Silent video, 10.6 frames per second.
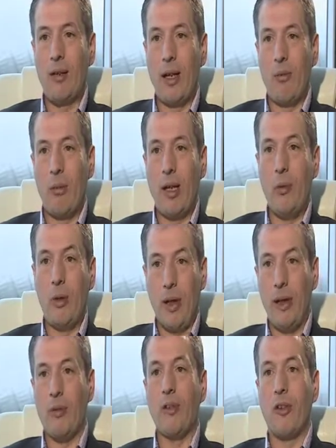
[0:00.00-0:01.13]
and really what
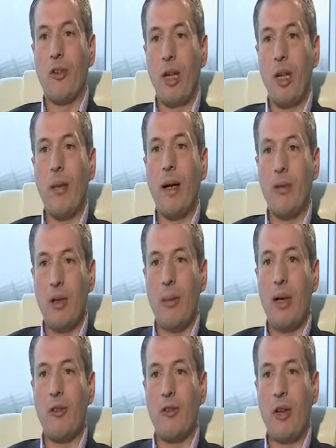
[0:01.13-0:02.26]
they've got to say
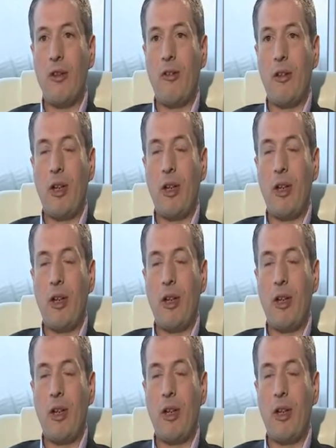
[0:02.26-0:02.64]
about strategy.